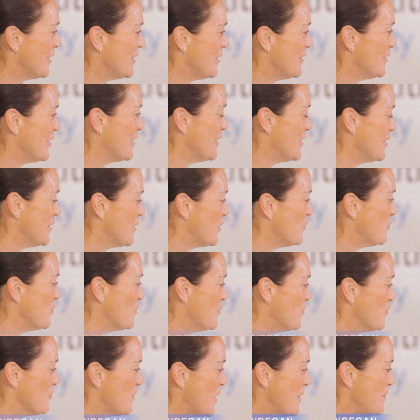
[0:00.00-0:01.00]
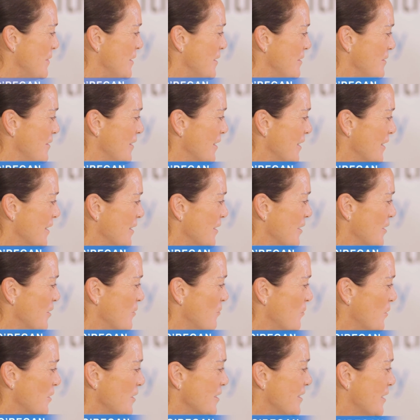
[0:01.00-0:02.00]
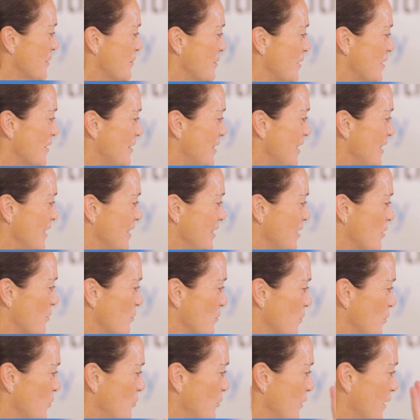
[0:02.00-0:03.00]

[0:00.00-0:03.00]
it, uh, you know, maybe what are some of the things that would